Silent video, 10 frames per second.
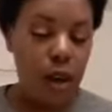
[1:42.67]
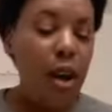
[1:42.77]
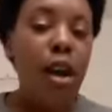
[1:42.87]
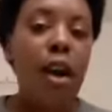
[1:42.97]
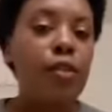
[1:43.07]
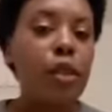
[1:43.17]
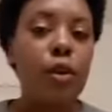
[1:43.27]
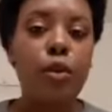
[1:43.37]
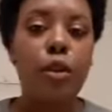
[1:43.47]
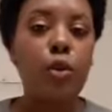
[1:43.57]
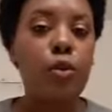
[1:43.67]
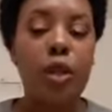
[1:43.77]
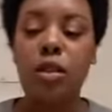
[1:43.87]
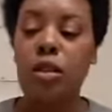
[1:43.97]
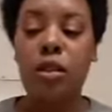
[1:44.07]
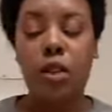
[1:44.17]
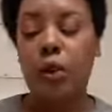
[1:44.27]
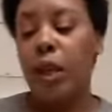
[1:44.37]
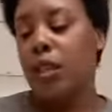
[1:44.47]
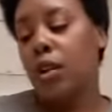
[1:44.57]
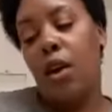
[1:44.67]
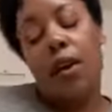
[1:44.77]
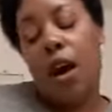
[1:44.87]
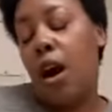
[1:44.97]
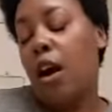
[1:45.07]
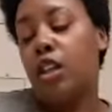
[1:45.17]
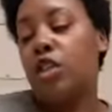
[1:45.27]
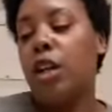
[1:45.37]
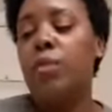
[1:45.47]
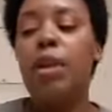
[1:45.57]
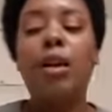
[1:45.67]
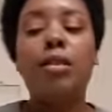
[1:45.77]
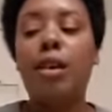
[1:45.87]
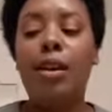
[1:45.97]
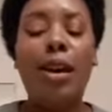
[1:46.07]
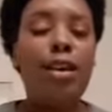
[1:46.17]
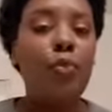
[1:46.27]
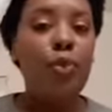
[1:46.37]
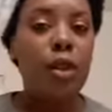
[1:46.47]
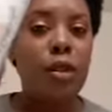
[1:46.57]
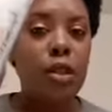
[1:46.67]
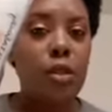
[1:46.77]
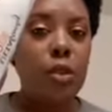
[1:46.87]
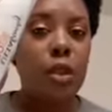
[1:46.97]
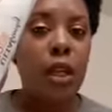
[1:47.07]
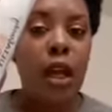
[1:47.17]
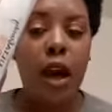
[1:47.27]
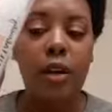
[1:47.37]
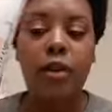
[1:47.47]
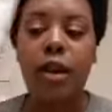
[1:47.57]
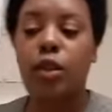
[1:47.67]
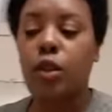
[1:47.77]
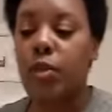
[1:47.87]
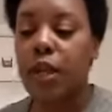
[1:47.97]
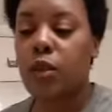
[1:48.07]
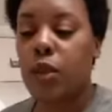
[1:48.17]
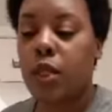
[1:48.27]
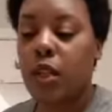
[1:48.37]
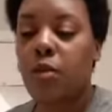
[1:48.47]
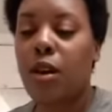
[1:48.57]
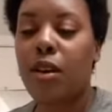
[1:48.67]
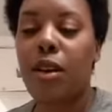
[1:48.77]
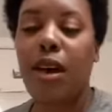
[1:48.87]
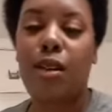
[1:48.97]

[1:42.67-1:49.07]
I've told you once, twice, 100 times. I'll tell you again, the Ulta Beauty cotton rounds are the best ones on the market.